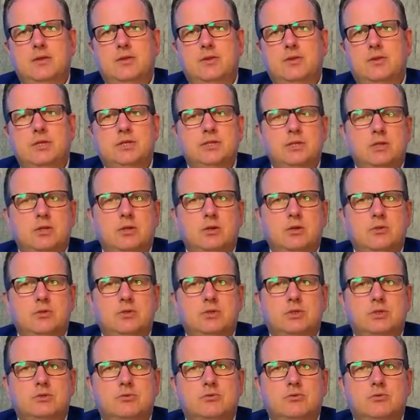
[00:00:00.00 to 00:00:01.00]
This
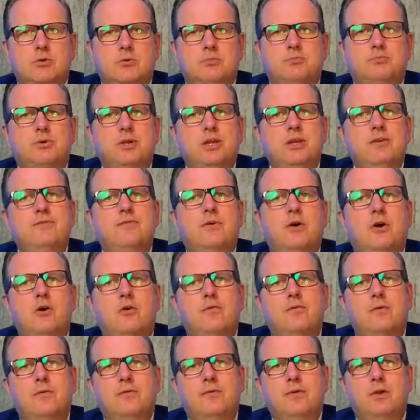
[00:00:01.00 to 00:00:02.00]
includes a brief
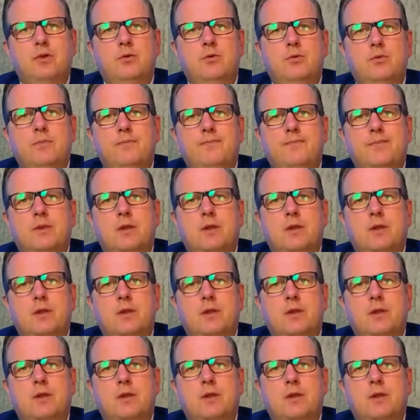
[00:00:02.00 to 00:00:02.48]
overview